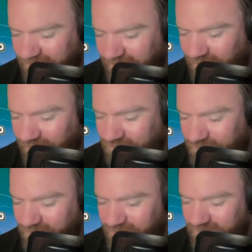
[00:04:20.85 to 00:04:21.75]

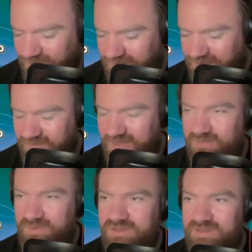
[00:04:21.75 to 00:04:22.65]
groomsmen was he
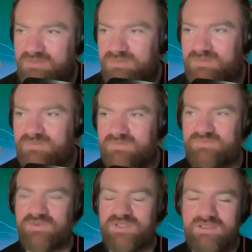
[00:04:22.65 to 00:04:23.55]
wanted a
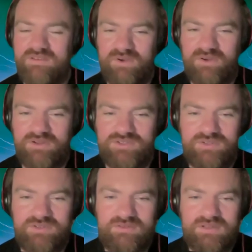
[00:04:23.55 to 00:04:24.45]
footy photo shoot